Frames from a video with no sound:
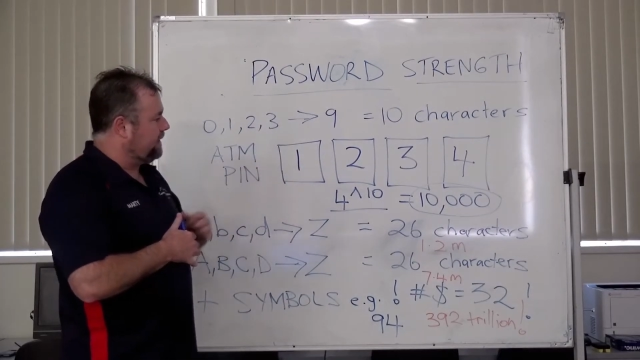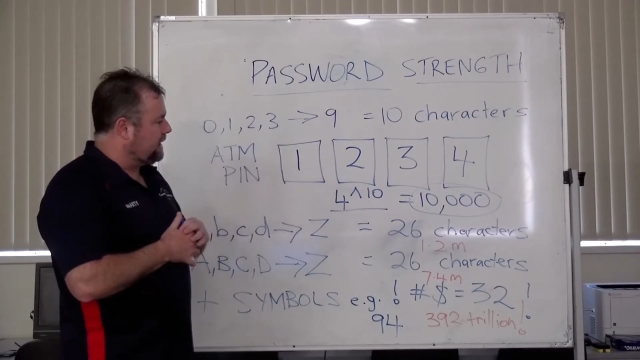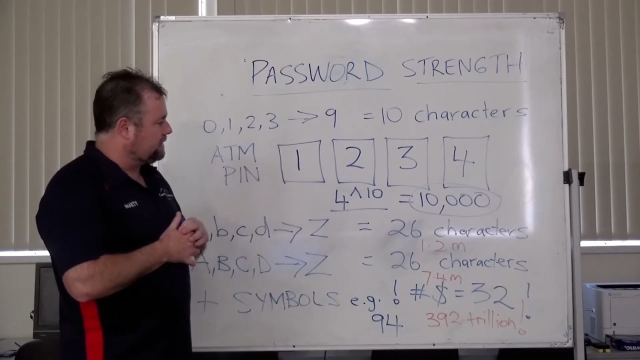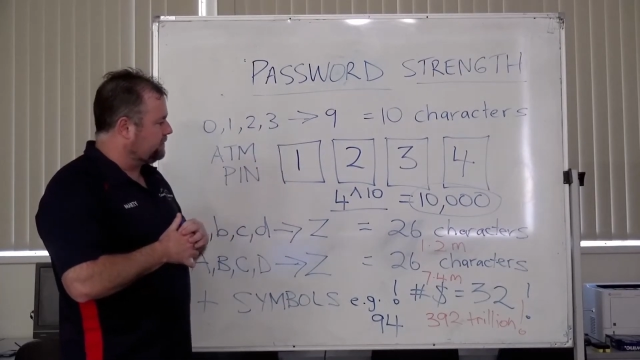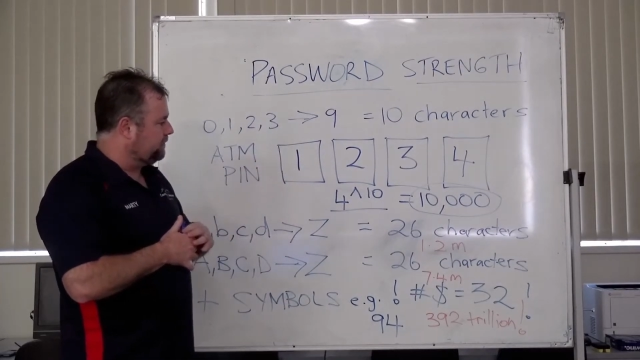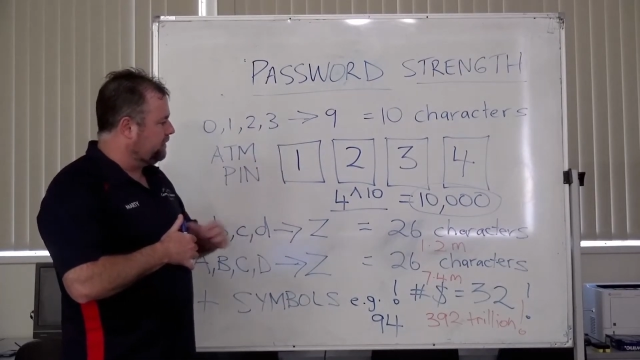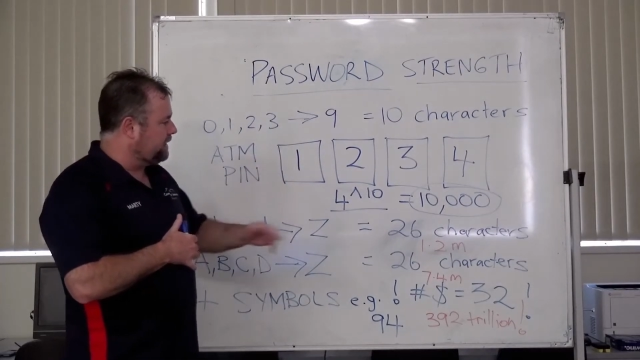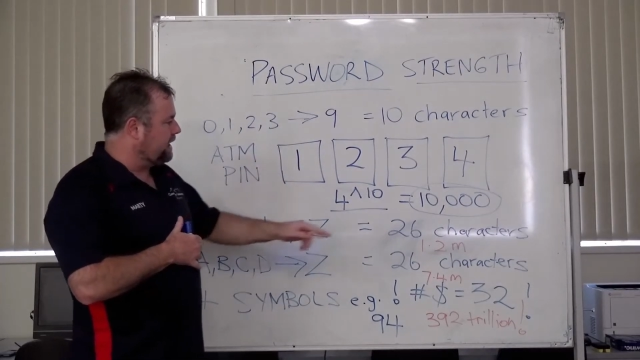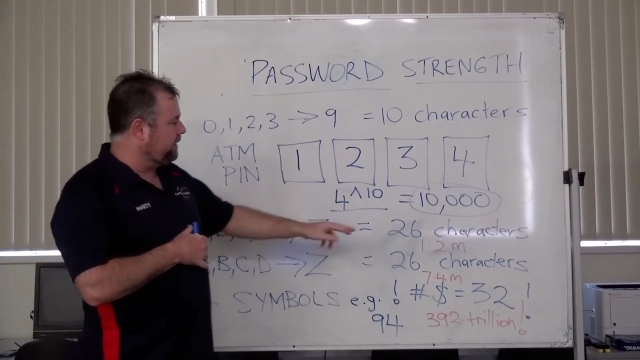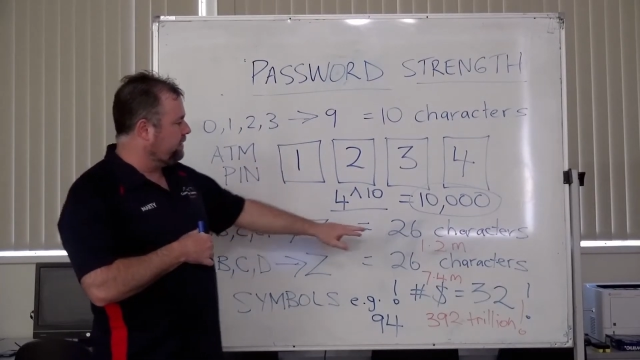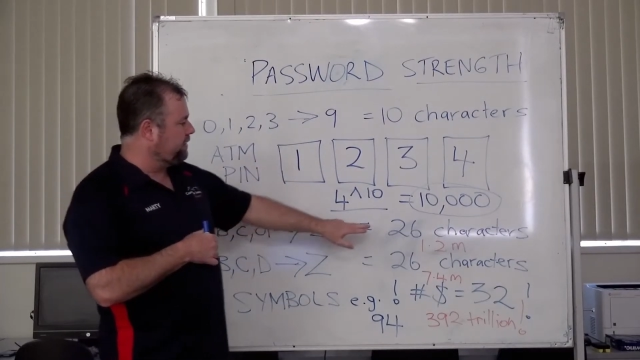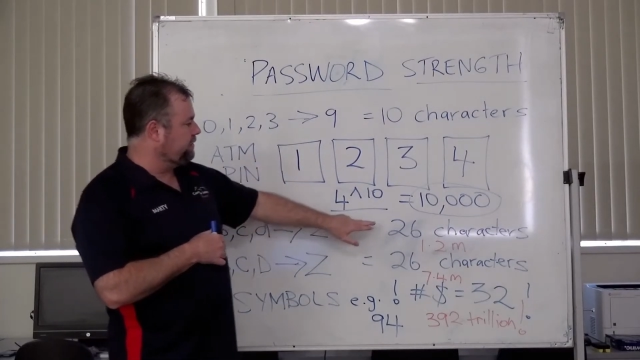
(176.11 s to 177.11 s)
password
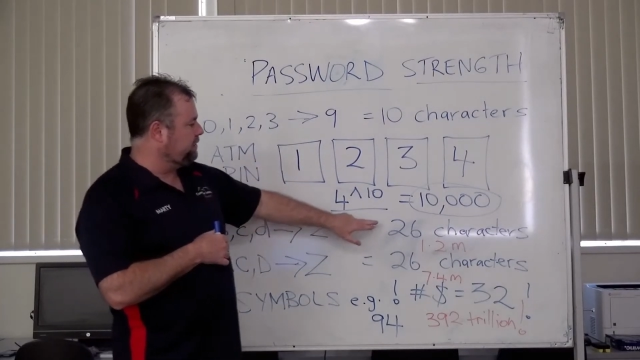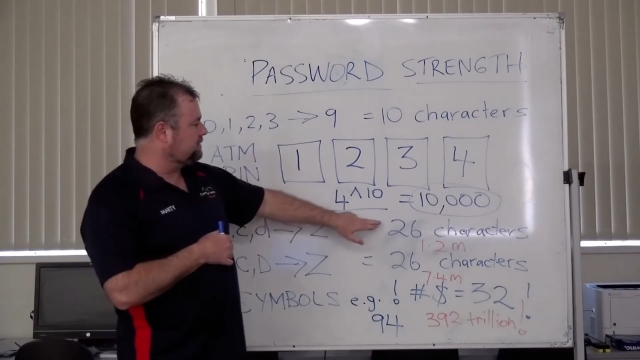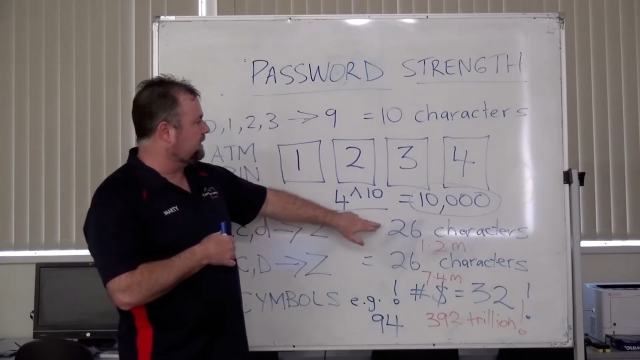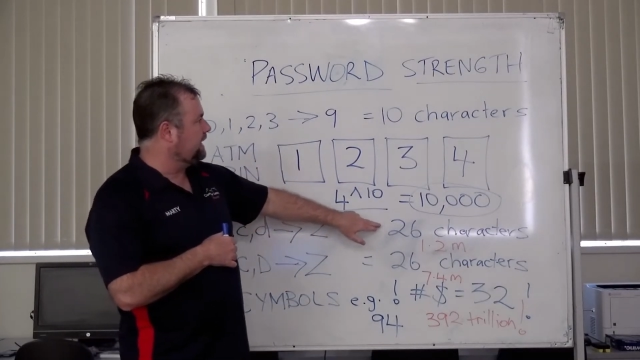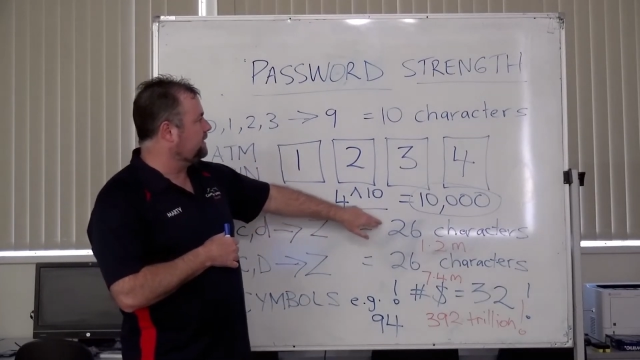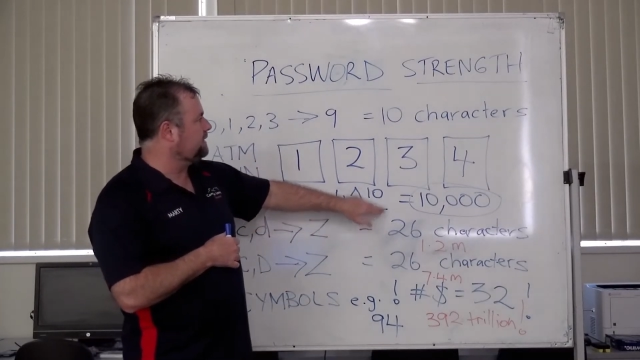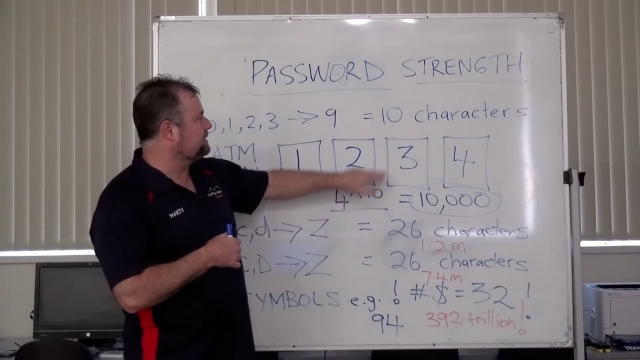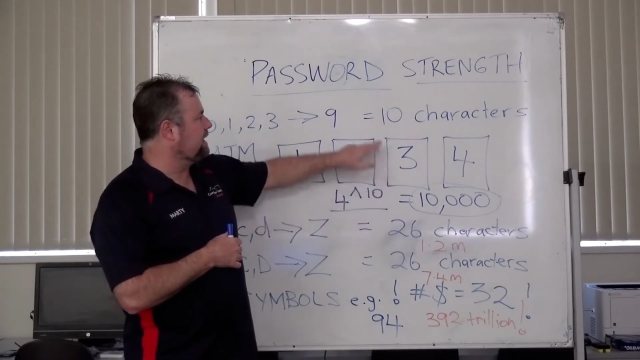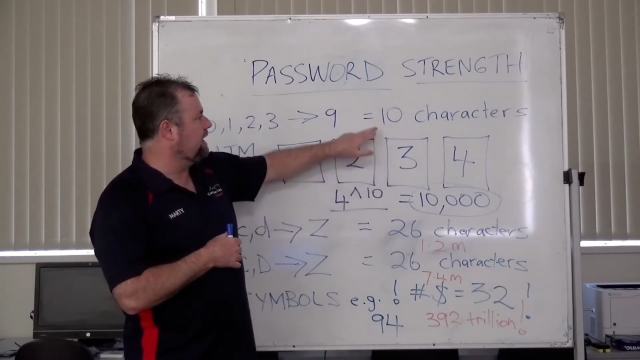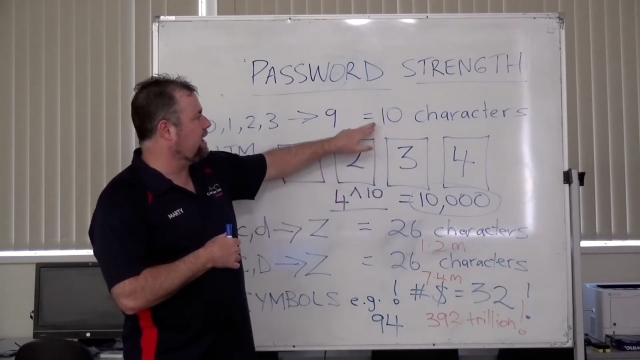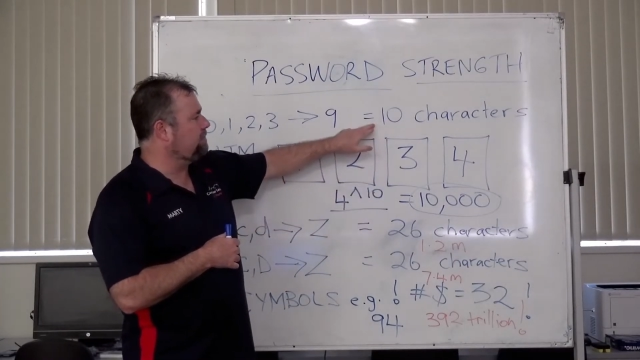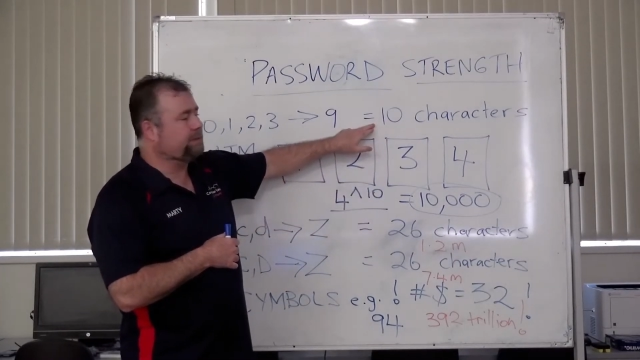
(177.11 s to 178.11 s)
and you can use letters
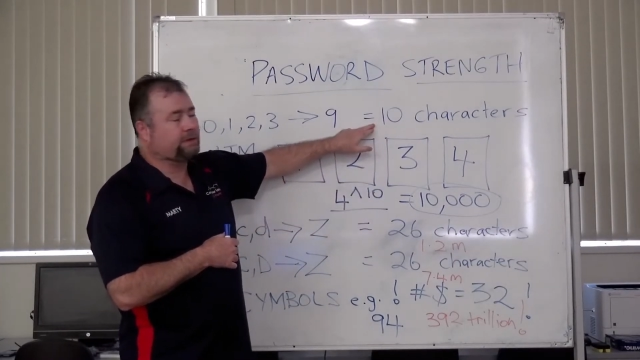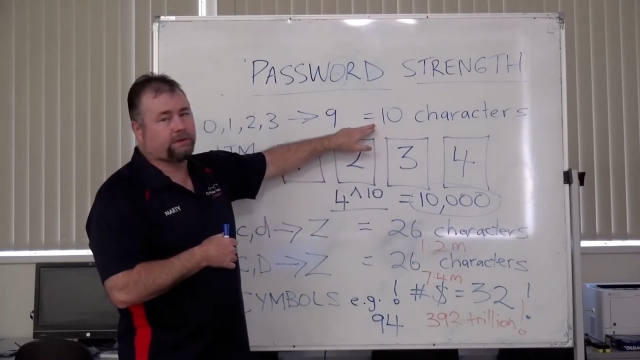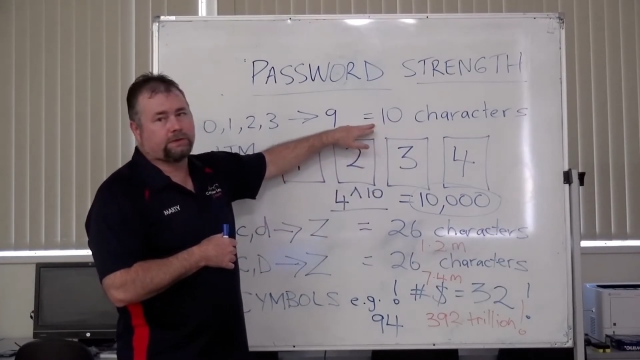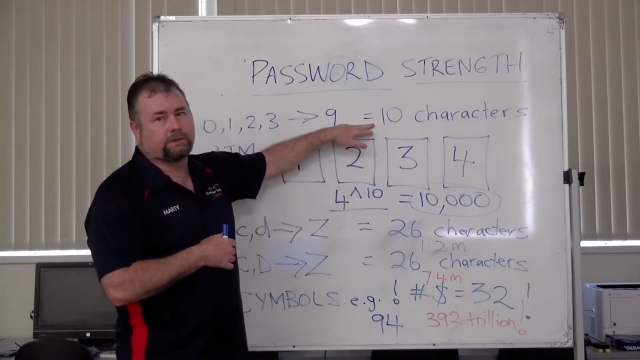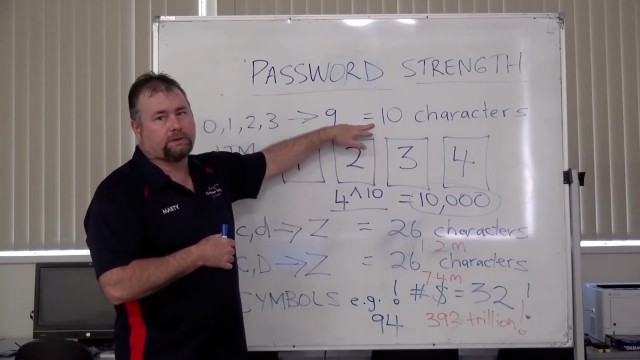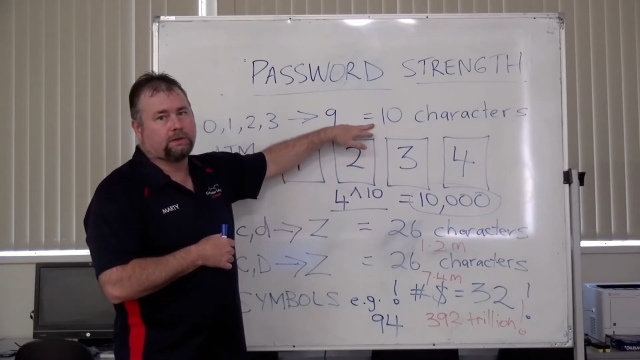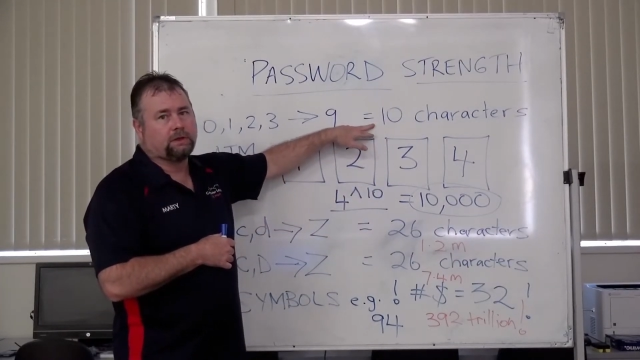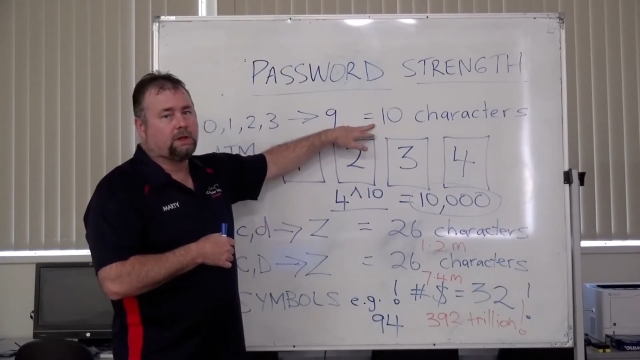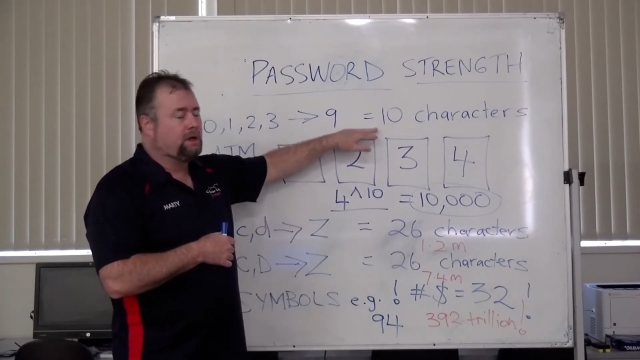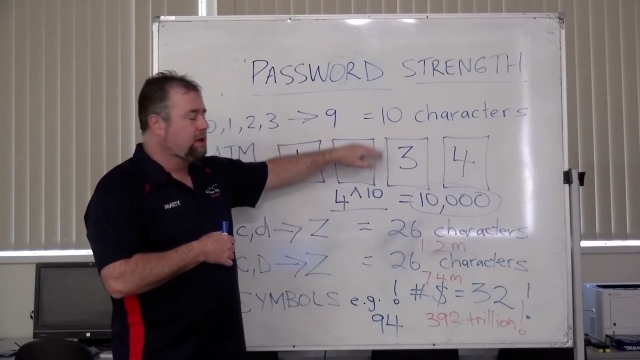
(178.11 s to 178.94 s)
and numbers,